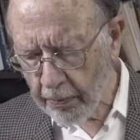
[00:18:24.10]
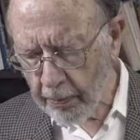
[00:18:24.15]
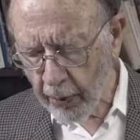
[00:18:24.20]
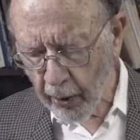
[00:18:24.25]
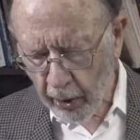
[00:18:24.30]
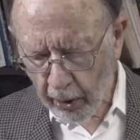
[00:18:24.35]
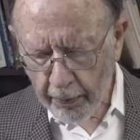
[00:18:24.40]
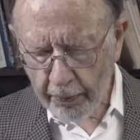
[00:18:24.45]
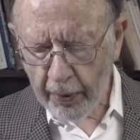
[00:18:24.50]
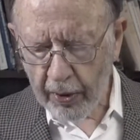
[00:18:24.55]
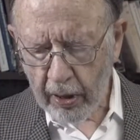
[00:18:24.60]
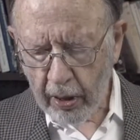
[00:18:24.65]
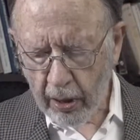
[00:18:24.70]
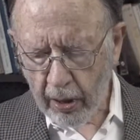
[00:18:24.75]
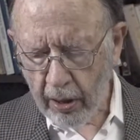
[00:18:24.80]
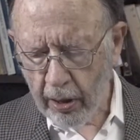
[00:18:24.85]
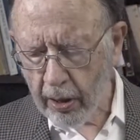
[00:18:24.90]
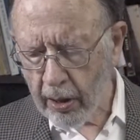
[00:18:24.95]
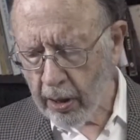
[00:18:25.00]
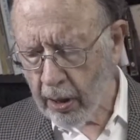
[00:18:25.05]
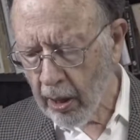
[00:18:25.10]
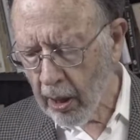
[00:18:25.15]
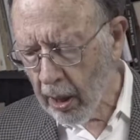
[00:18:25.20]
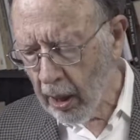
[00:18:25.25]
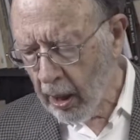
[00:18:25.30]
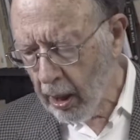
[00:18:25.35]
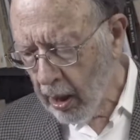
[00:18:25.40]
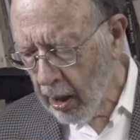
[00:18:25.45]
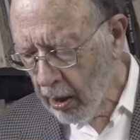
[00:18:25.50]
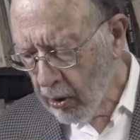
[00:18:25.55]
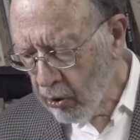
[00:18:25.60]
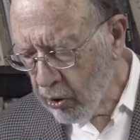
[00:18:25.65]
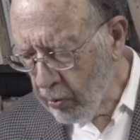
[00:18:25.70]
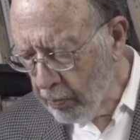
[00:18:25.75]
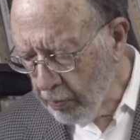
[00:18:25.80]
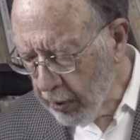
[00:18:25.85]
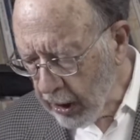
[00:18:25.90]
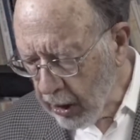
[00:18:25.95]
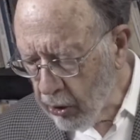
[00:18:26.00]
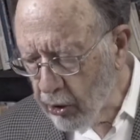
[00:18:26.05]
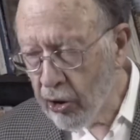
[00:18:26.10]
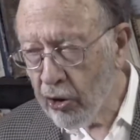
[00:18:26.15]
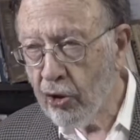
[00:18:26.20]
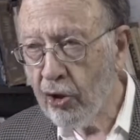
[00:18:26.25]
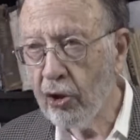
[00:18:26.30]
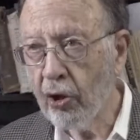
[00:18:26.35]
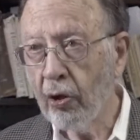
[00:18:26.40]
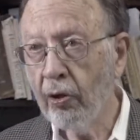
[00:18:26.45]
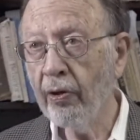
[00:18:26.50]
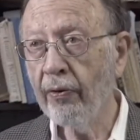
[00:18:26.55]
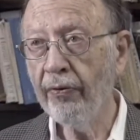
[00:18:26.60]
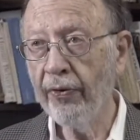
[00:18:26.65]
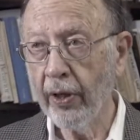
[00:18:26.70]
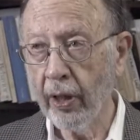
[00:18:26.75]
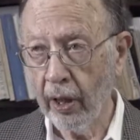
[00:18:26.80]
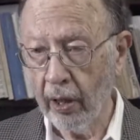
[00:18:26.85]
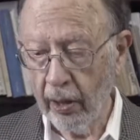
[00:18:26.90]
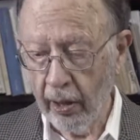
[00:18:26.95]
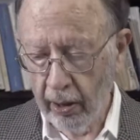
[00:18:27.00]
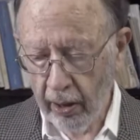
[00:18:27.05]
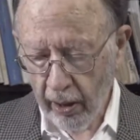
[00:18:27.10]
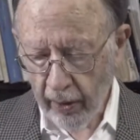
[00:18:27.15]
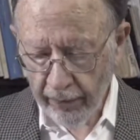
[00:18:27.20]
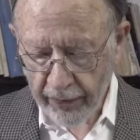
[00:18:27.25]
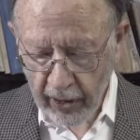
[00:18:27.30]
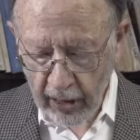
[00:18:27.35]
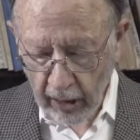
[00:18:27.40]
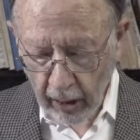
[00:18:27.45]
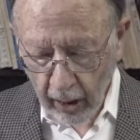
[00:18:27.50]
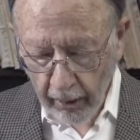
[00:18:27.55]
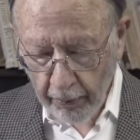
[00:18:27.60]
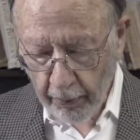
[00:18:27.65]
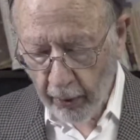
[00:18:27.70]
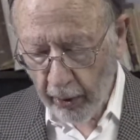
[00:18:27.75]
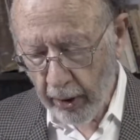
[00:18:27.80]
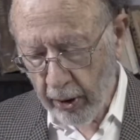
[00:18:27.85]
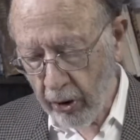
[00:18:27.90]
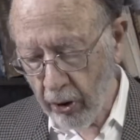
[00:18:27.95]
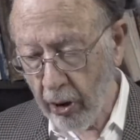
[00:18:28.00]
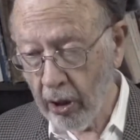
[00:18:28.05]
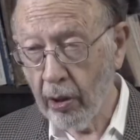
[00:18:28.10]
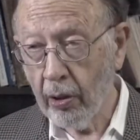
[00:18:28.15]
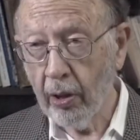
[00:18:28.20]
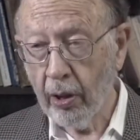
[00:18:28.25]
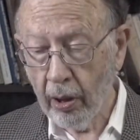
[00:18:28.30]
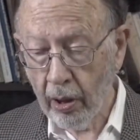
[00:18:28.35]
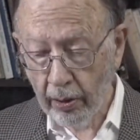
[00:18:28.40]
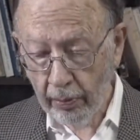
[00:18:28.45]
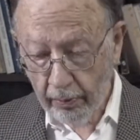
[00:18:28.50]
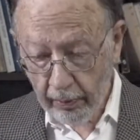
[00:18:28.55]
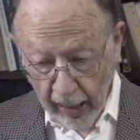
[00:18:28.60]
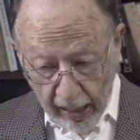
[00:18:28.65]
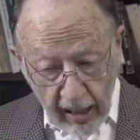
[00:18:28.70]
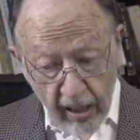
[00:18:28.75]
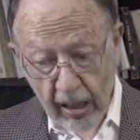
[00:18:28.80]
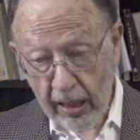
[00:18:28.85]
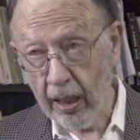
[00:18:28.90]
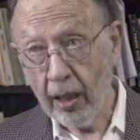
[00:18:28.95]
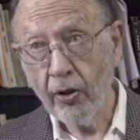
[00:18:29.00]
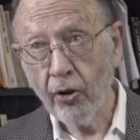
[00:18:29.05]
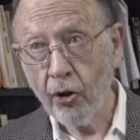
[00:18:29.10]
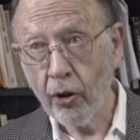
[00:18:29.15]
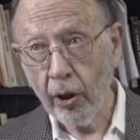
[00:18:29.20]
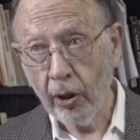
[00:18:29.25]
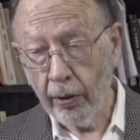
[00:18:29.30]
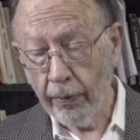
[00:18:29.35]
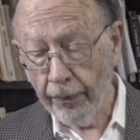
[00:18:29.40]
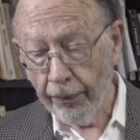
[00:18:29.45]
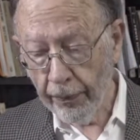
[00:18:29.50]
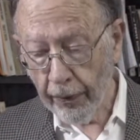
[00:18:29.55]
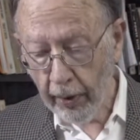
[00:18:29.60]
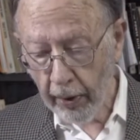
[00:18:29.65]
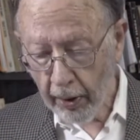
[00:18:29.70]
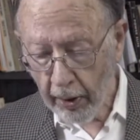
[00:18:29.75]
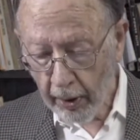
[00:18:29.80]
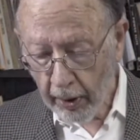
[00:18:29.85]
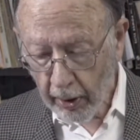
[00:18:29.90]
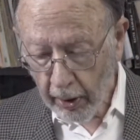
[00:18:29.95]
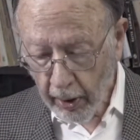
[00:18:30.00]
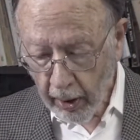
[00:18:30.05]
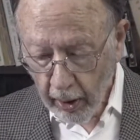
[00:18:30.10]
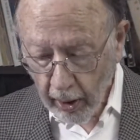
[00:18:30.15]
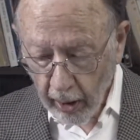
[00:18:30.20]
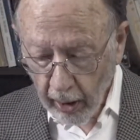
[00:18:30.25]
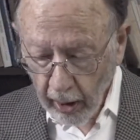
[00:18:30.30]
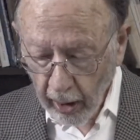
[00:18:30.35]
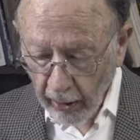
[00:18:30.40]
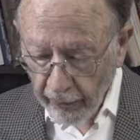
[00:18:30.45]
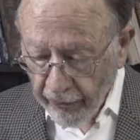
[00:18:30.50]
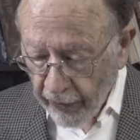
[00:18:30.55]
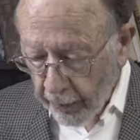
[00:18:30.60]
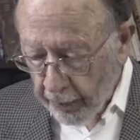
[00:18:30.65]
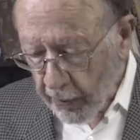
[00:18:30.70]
purposes to be deserving of celebration and censure from